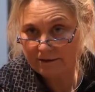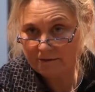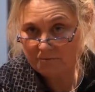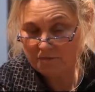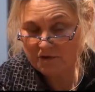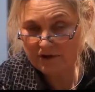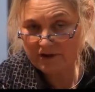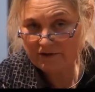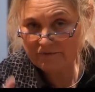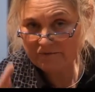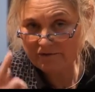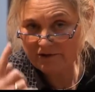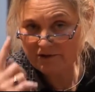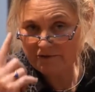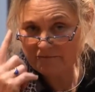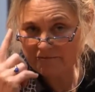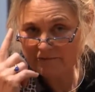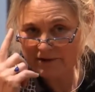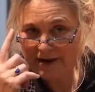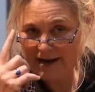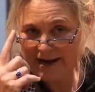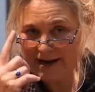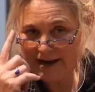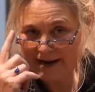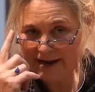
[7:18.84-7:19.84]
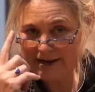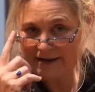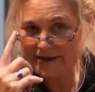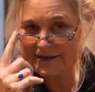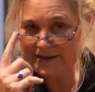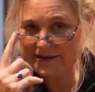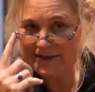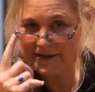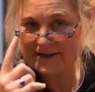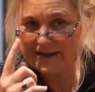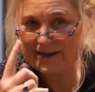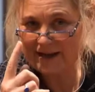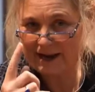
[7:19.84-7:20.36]
But if we really
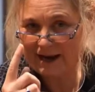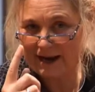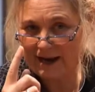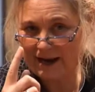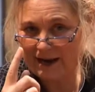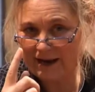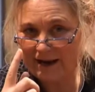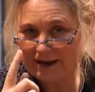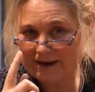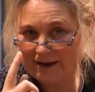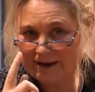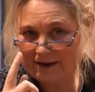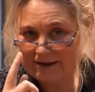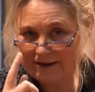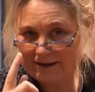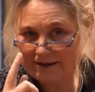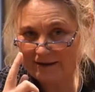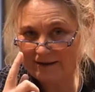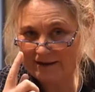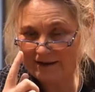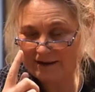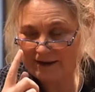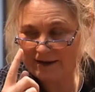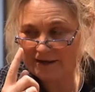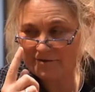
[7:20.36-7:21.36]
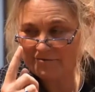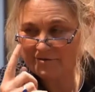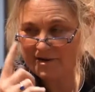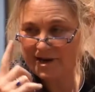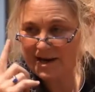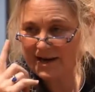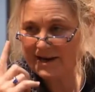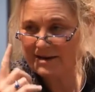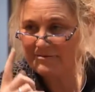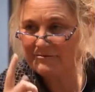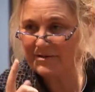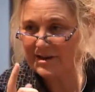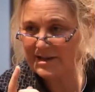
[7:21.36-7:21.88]
consider and
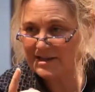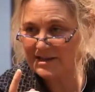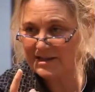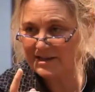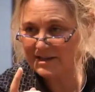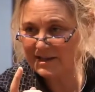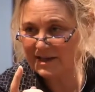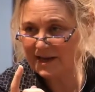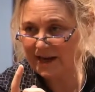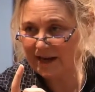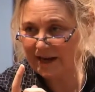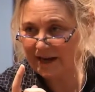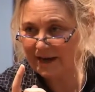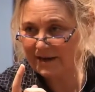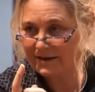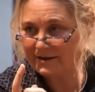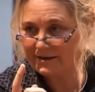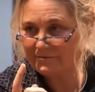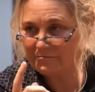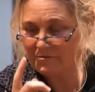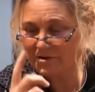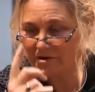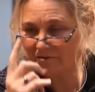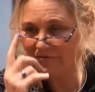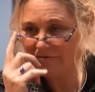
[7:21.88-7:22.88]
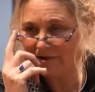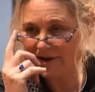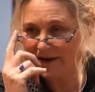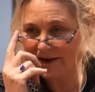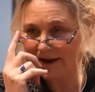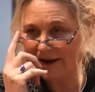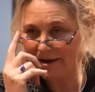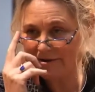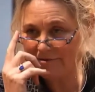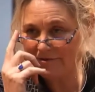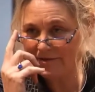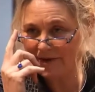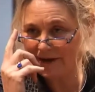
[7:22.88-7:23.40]
really investigate, we'll find
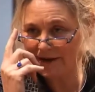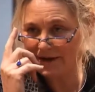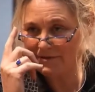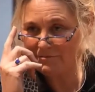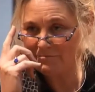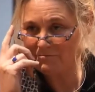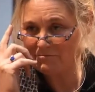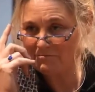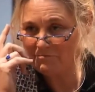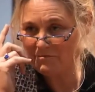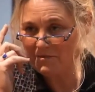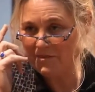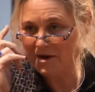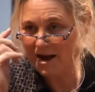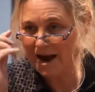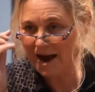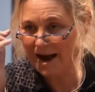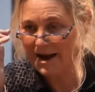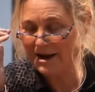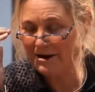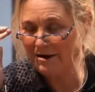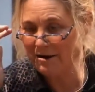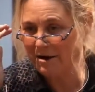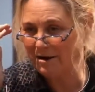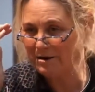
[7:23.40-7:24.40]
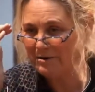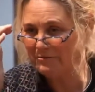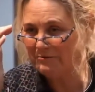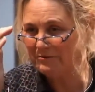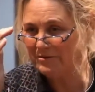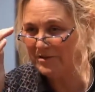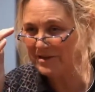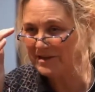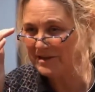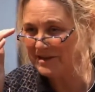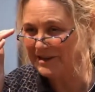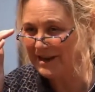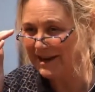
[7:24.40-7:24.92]
out that a lot of
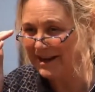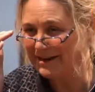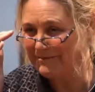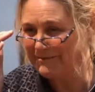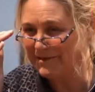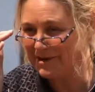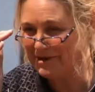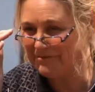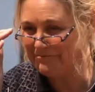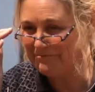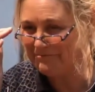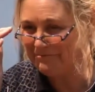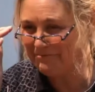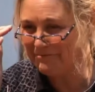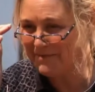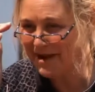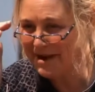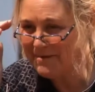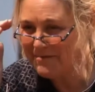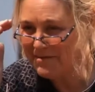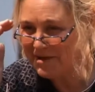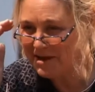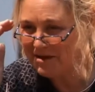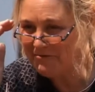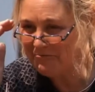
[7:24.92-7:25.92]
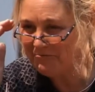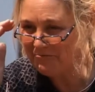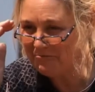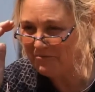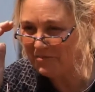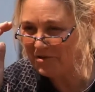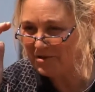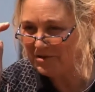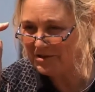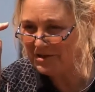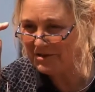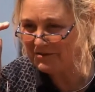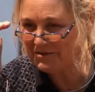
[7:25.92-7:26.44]
the time, and maybe even
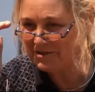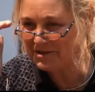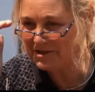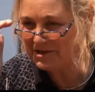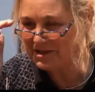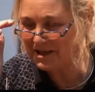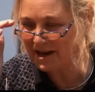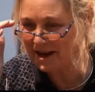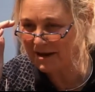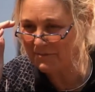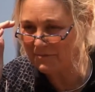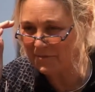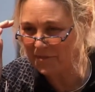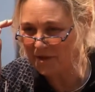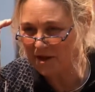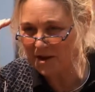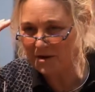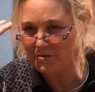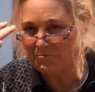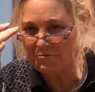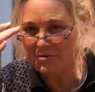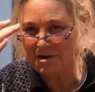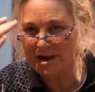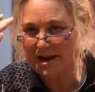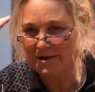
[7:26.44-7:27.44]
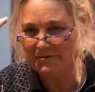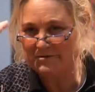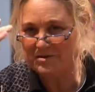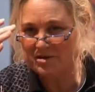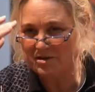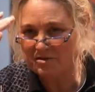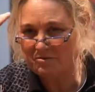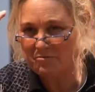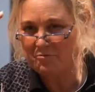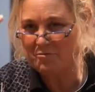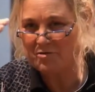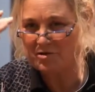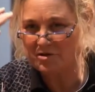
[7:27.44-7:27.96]
most of the time, we have
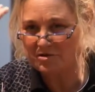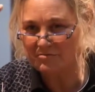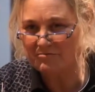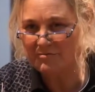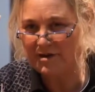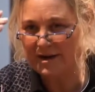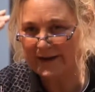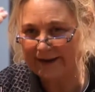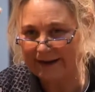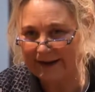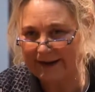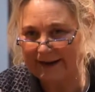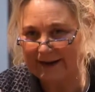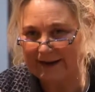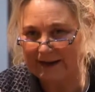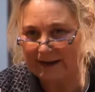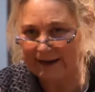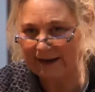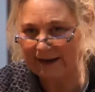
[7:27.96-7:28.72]
thoughts running.